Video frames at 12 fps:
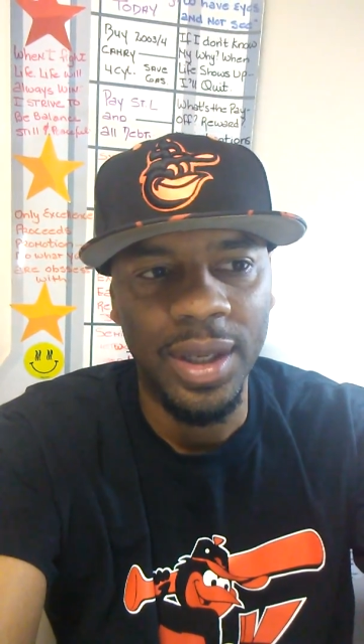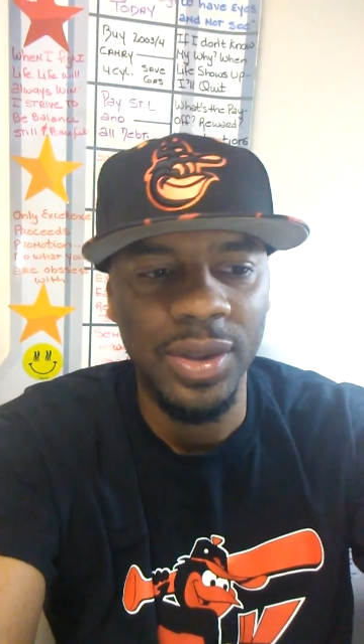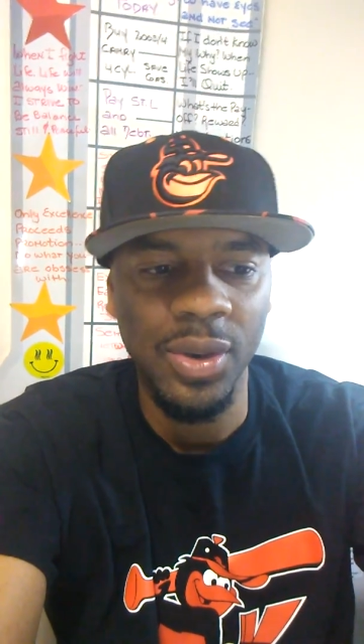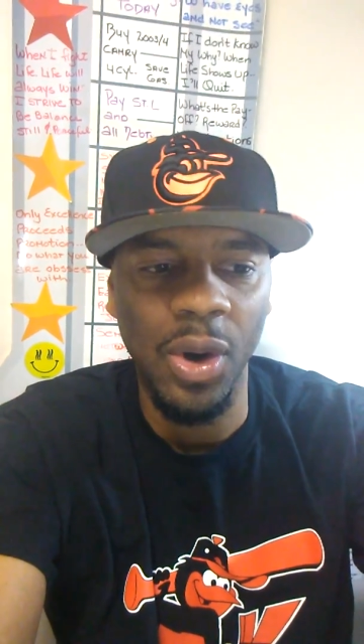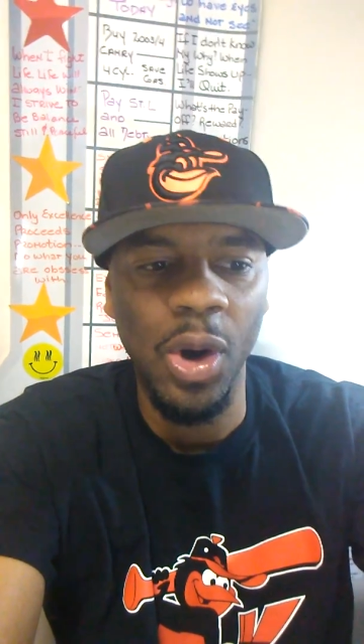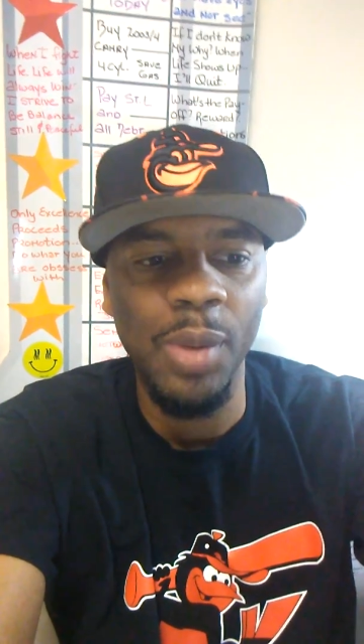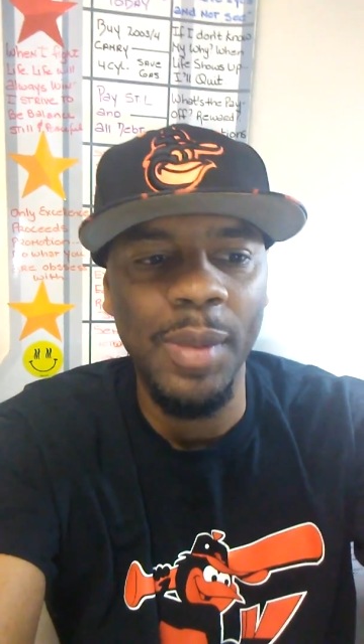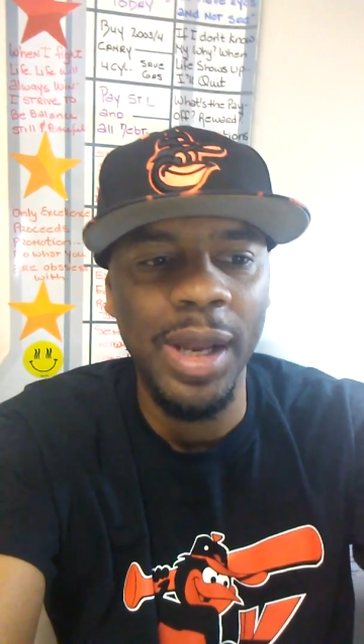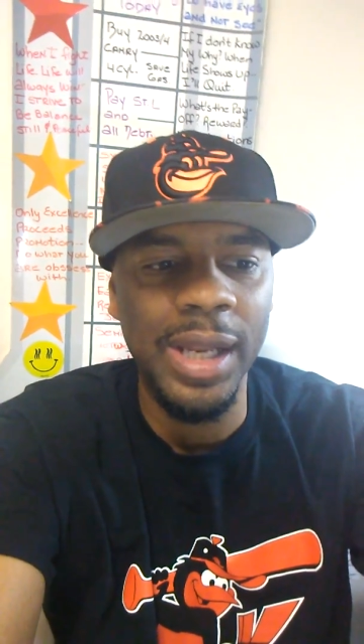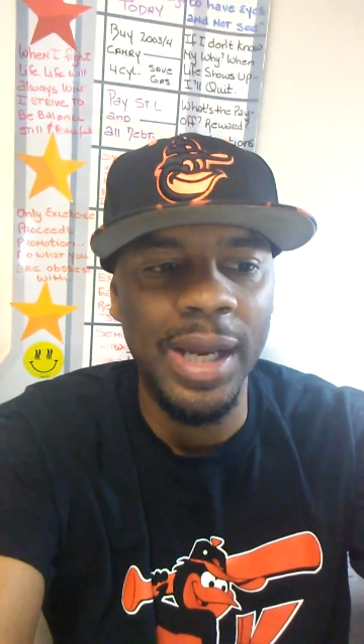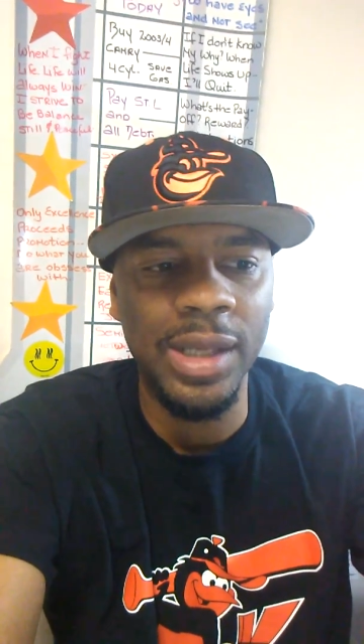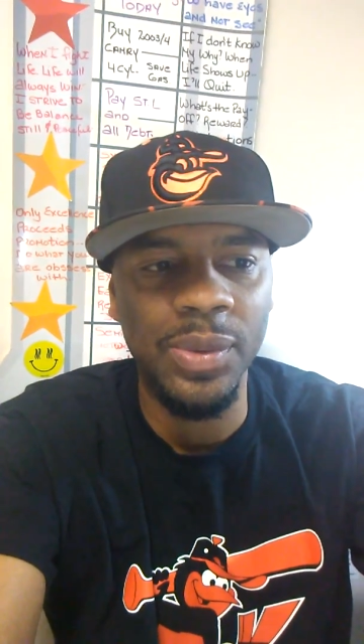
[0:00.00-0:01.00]
So all my
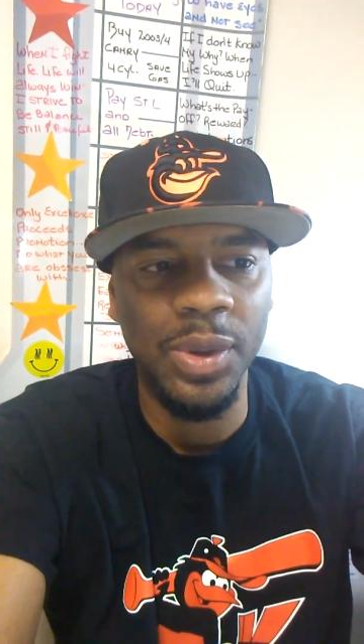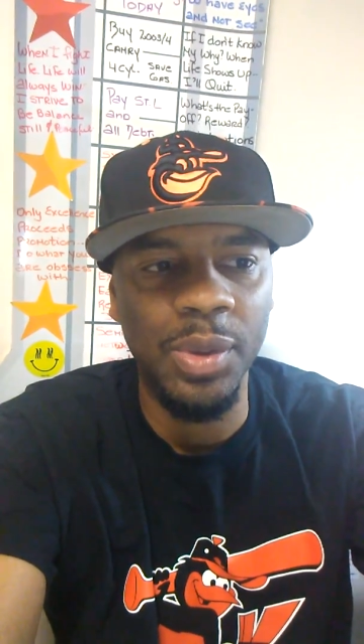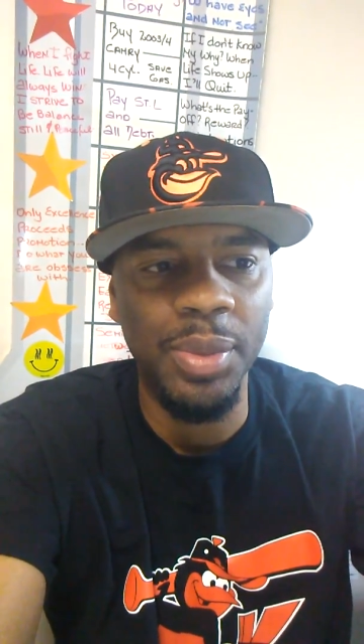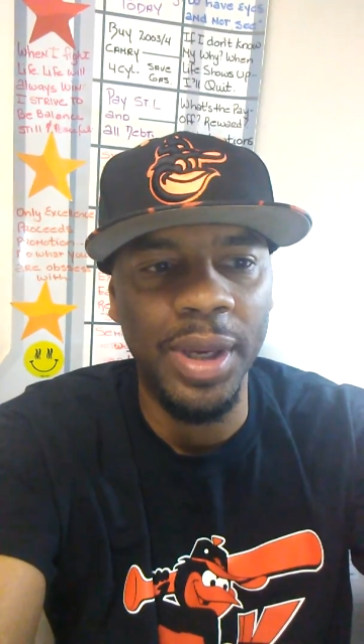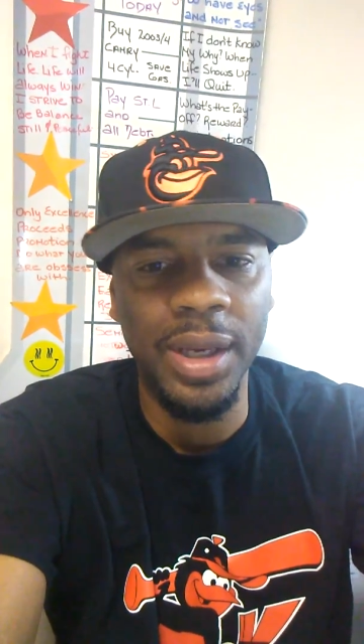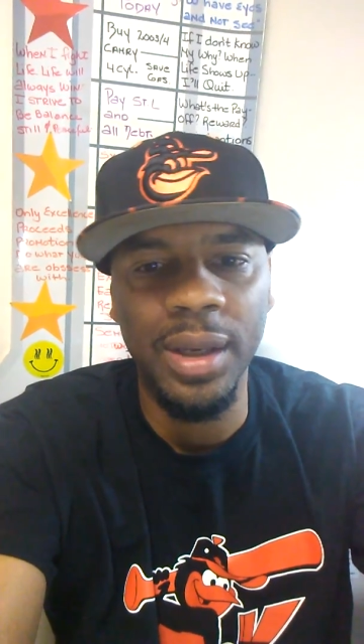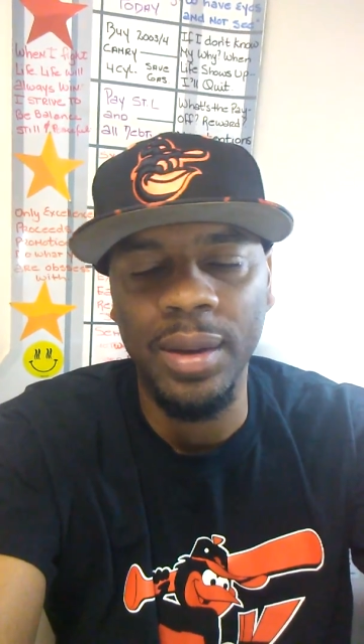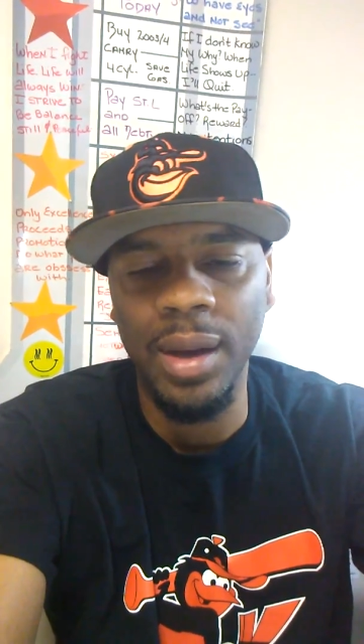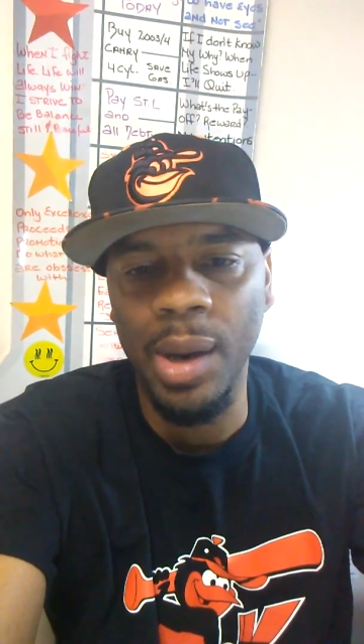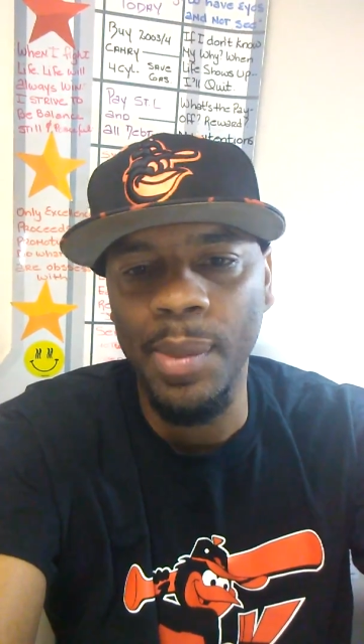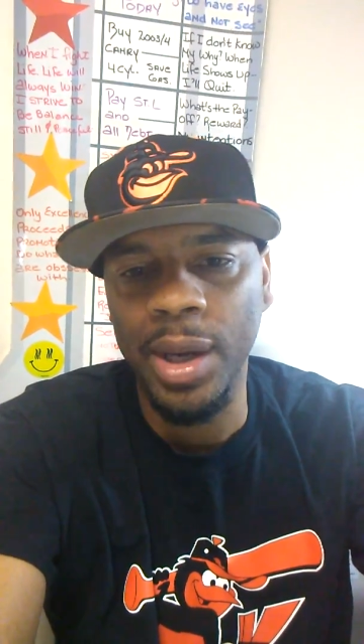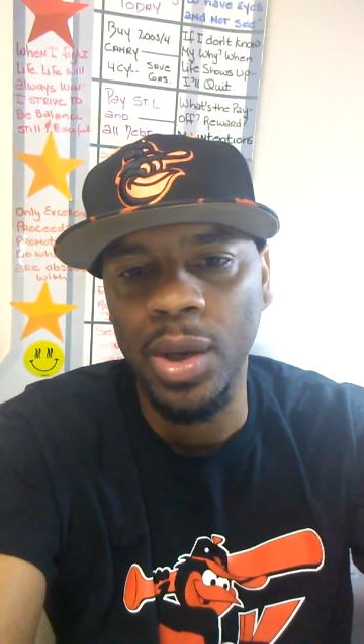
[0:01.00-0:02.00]
lineups would have been
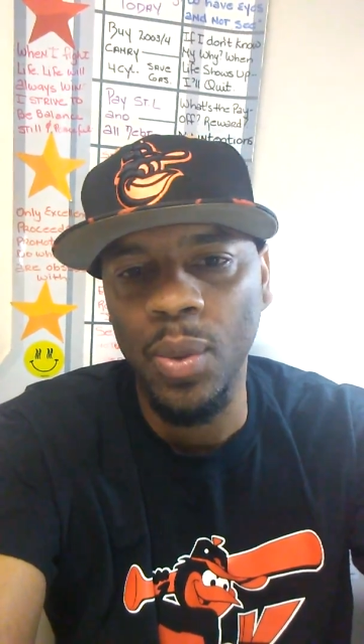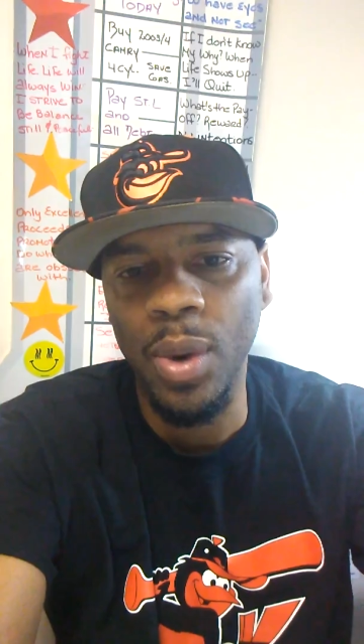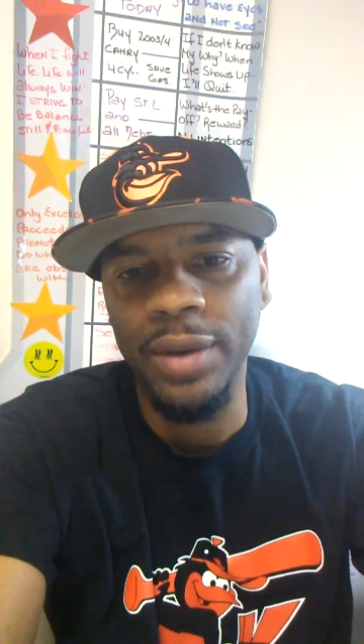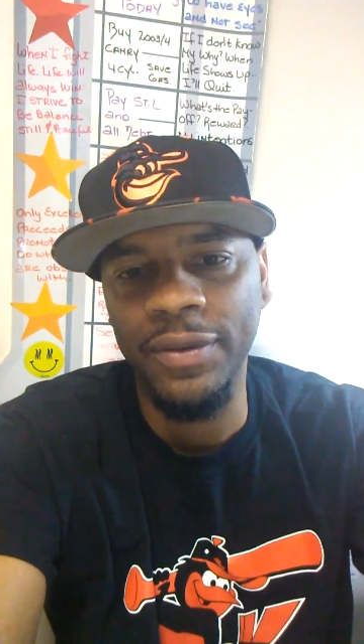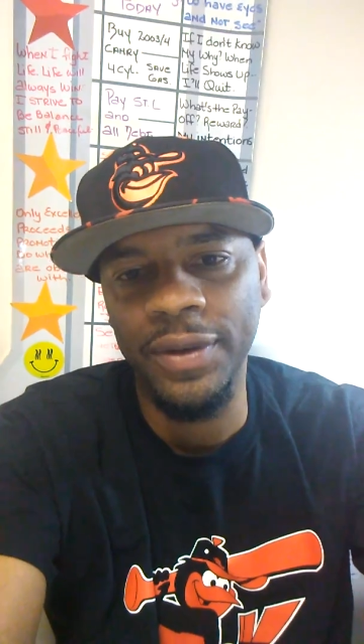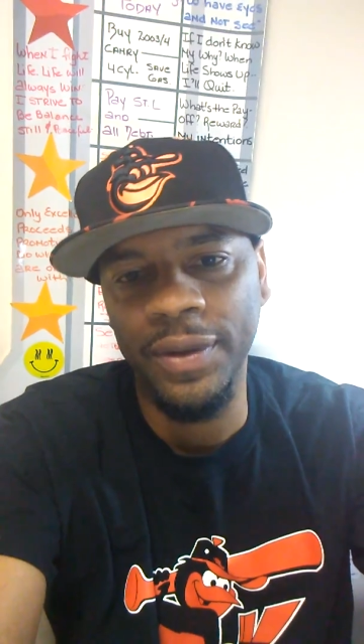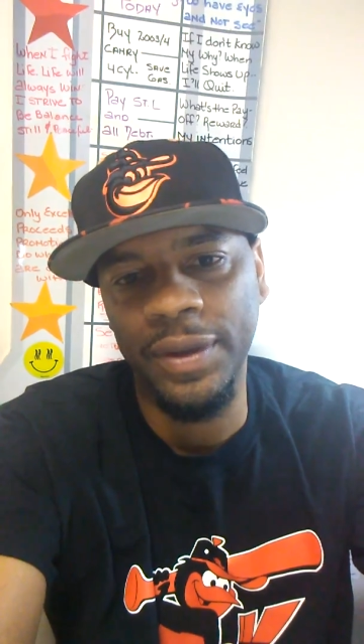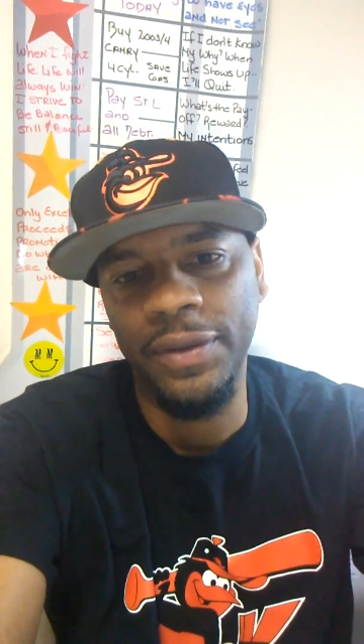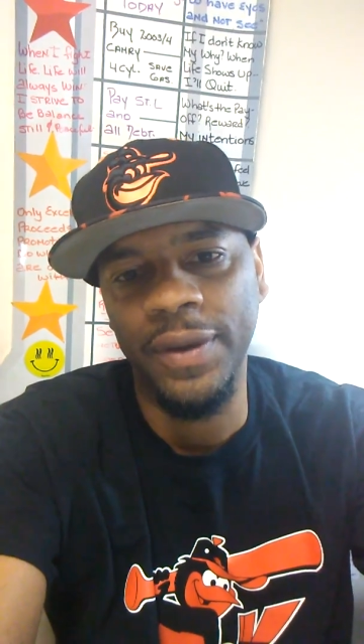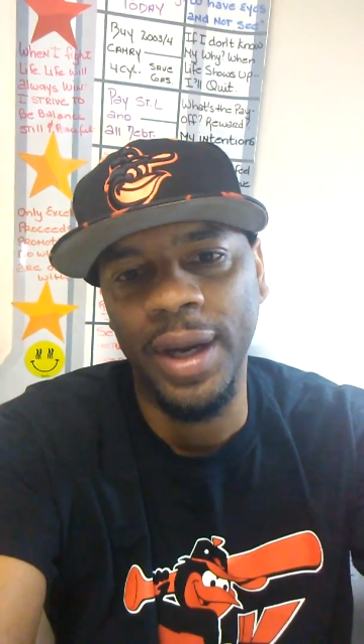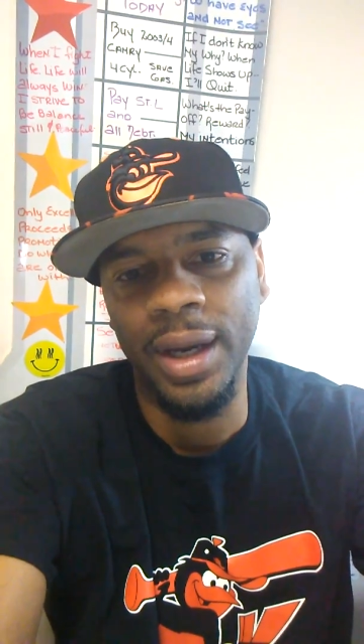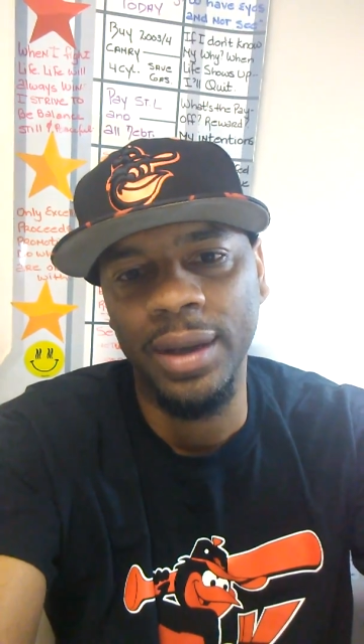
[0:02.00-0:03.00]
about a
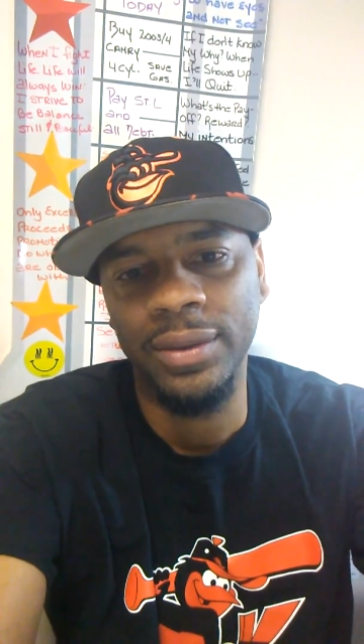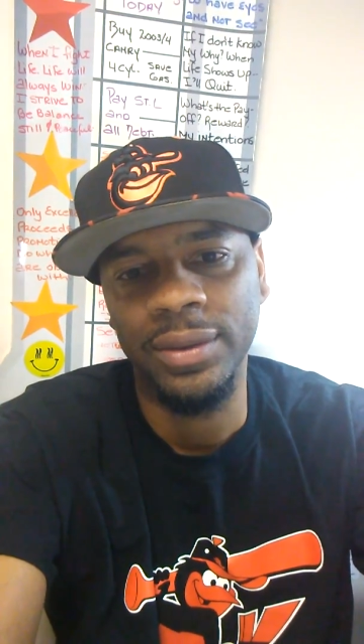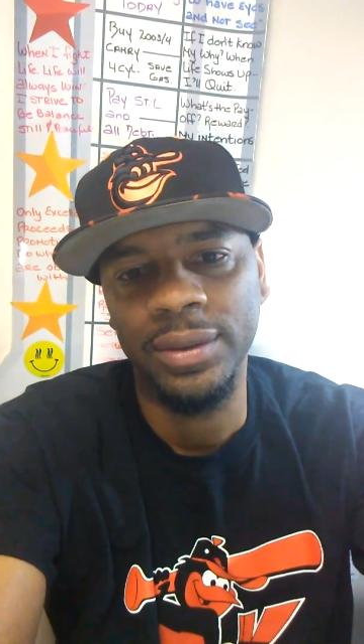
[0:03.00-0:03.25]
155.